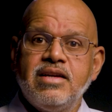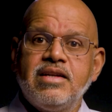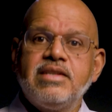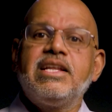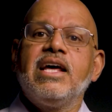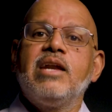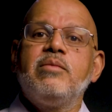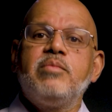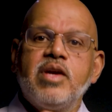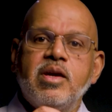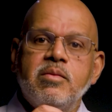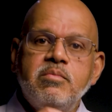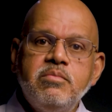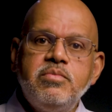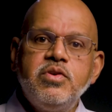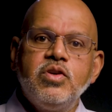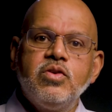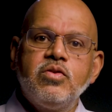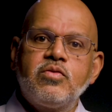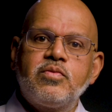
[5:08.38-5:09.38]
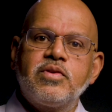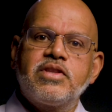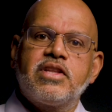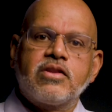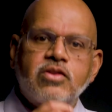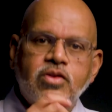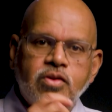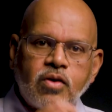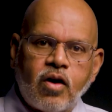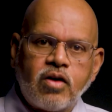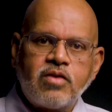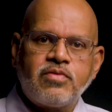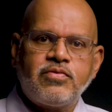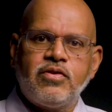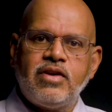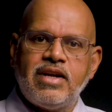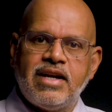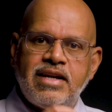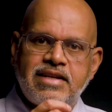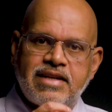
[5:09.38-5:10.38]
They'll be imbued with the thoughtful
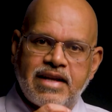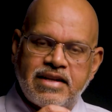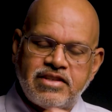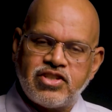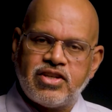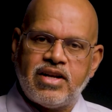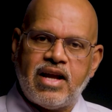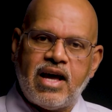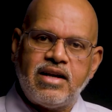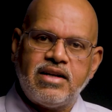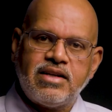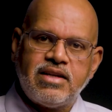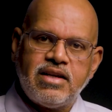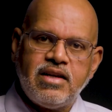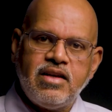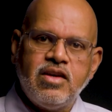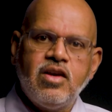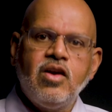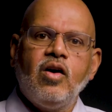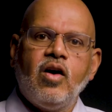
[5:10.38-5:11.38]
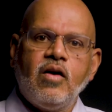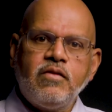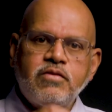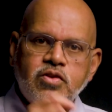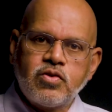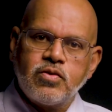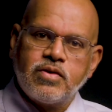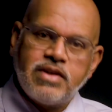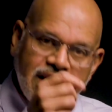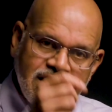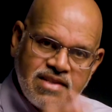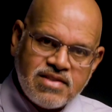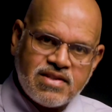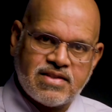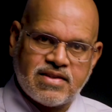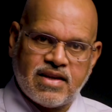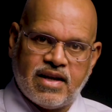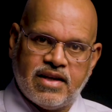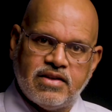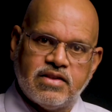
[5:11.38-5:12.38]
intentionality of today's
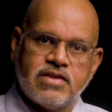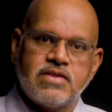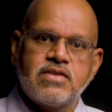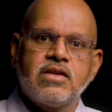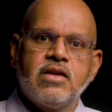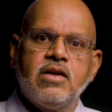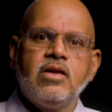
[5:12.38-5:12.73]
designers